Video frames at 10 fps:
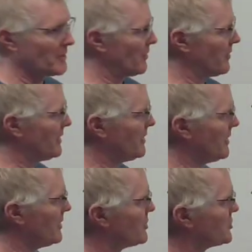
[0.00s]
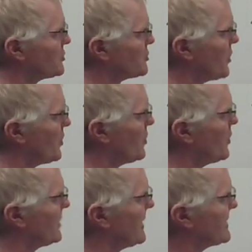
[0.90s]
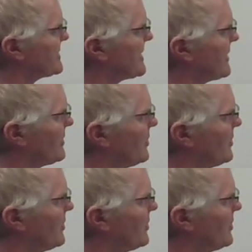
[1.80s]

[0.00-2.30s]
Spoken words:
all right? So let's take a